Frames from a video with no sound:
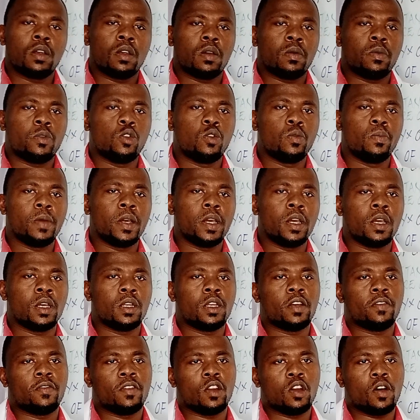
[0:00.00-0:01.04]
you may
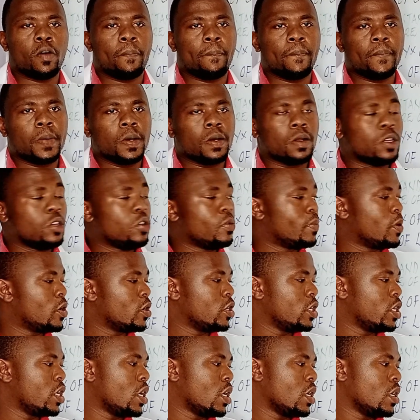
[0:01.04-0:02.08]
develop
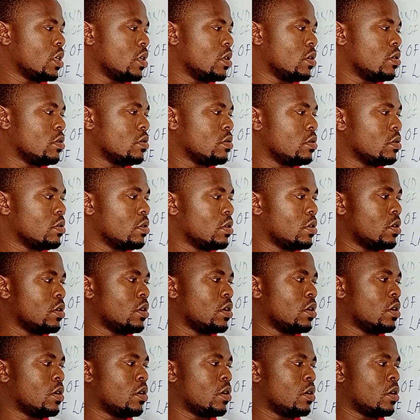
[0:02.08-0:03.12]
pneumonia
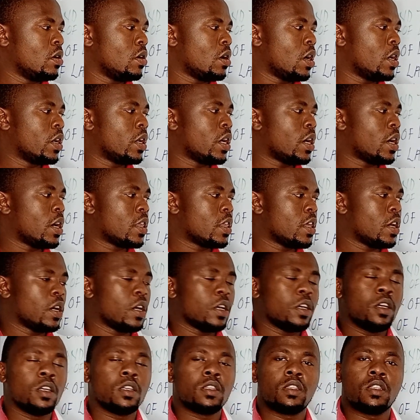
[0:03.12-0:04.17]
and
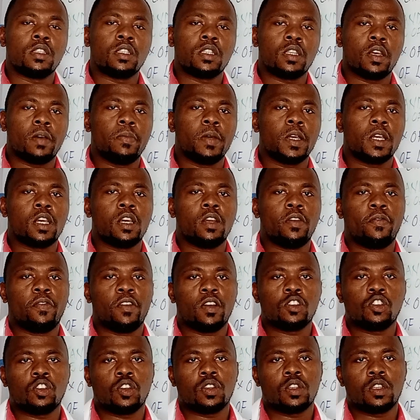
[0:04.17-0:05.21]
other systemic
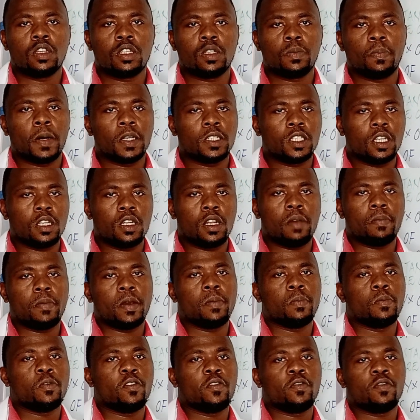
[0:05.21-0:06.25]
infection. This bacteria may
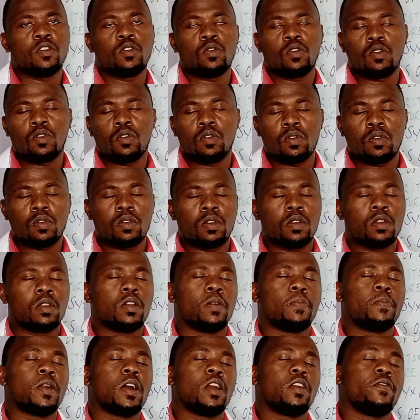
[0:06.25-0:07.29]
move through the
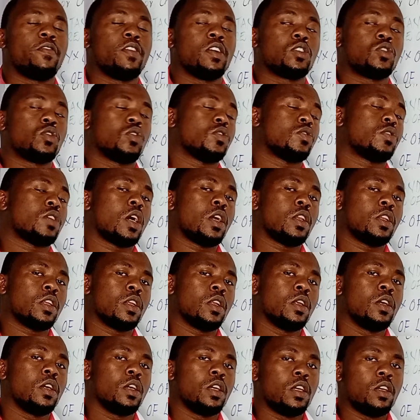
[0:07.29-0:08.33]
blood vessels and
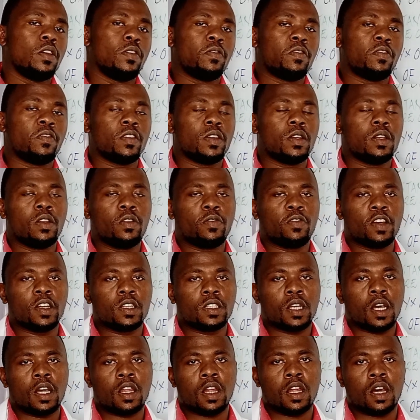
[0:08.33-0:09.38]
infect
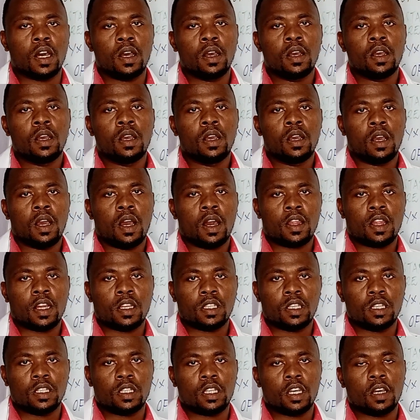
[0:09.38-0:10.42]
other
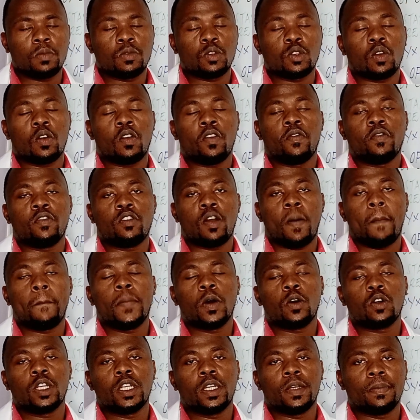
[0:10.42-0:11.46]
systems of your
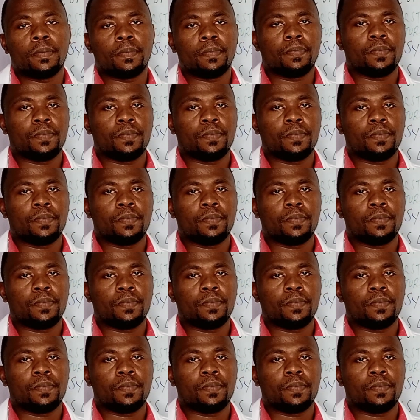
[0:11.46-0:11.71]
body.